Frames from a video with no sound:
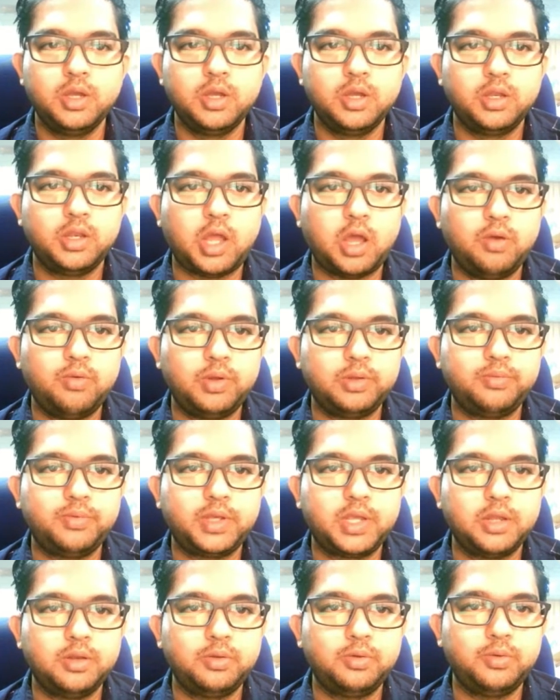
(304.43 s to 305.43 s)
now what we
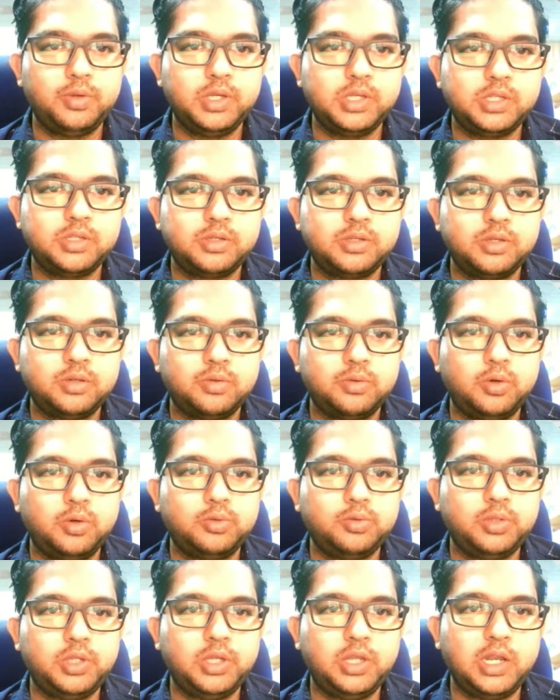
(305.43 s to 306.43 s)
can do is go
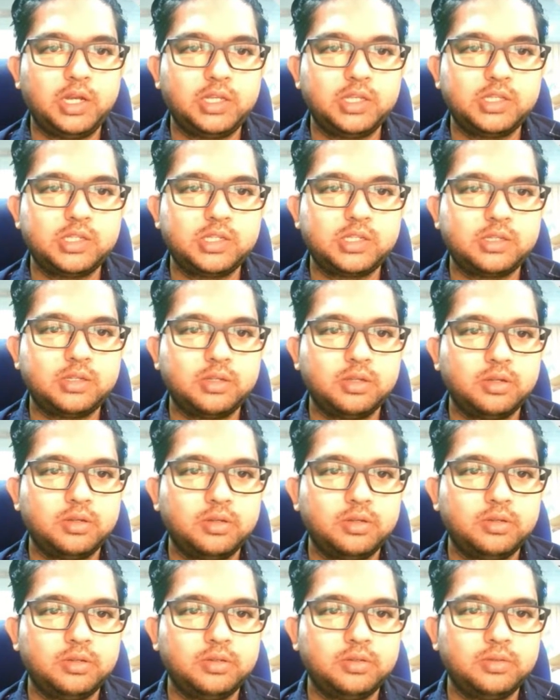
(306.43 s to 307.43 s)
to the lattice,
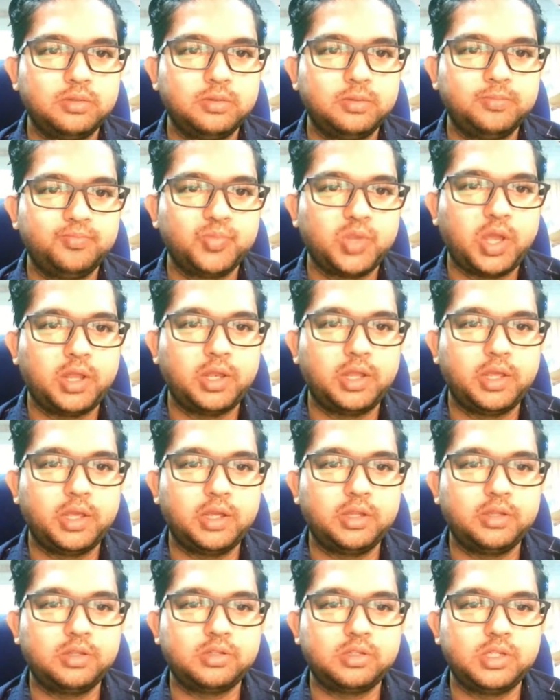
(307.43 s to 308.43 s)
and
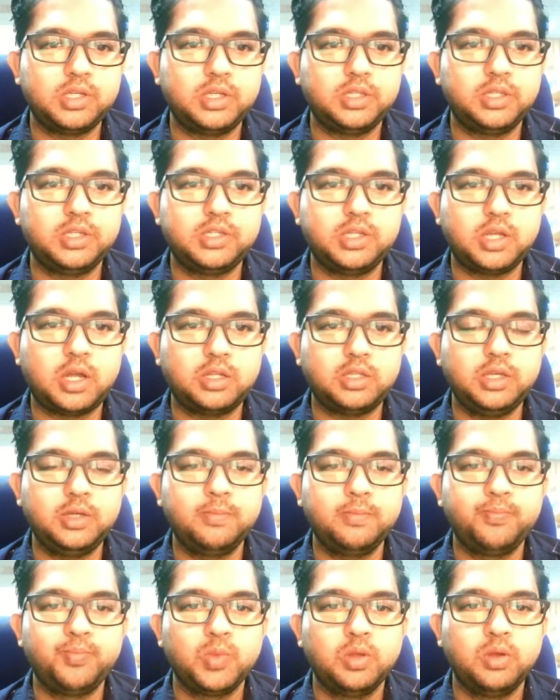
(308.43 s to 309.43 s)
here see, these are the
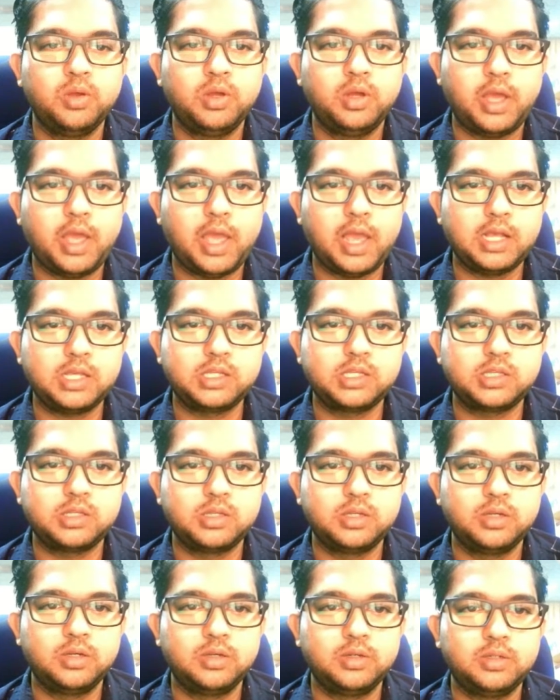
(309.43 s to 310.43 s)
x
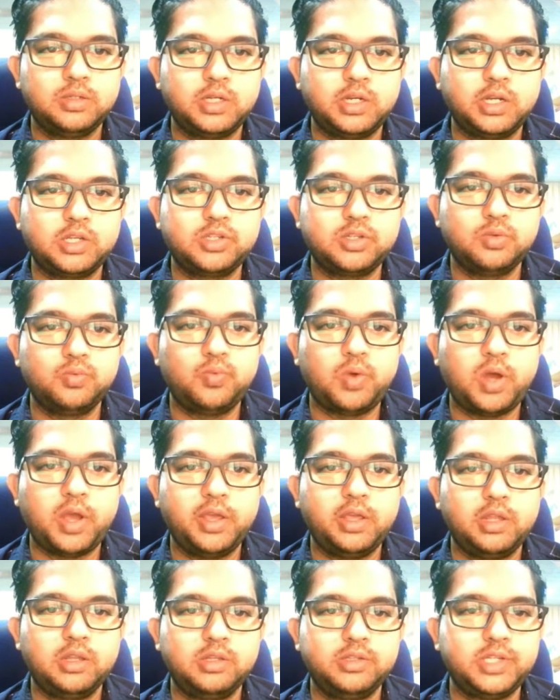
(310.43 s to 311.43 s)
direction, y
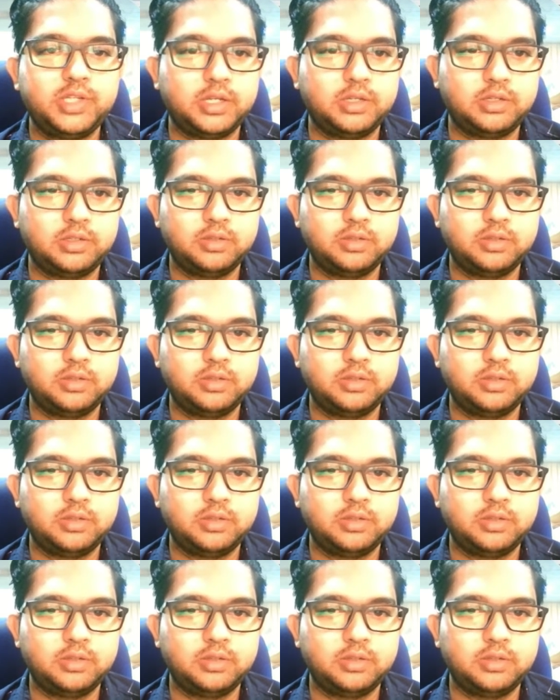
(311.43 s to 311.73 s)
and z.